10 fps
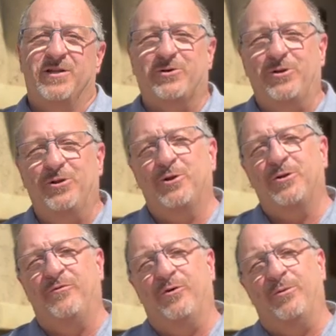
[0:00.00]
So are you
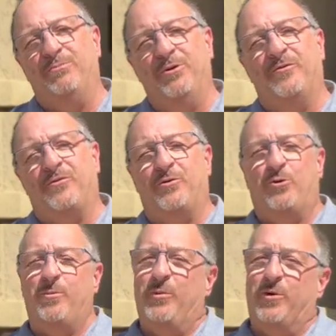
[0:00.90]
looking for a beautiful
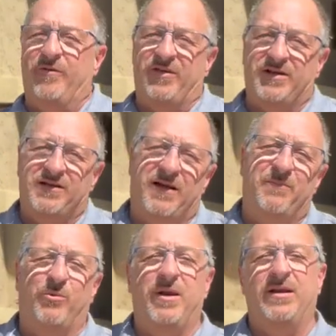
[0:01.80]
home in one of the
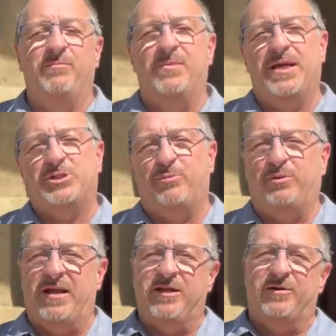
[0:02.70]
top-rated master
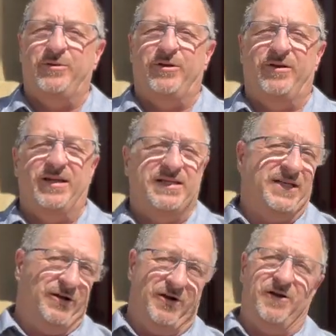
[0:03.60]
plan communities
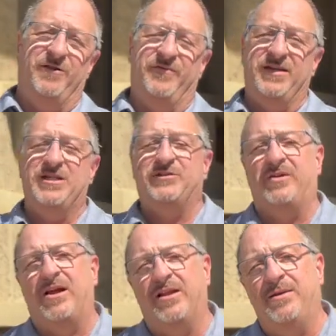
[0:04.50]
in all of the East
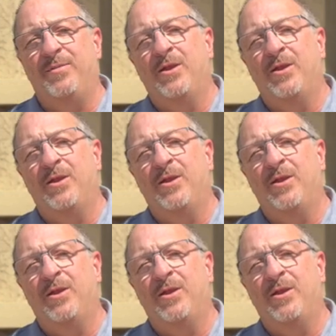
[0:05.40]
Valley?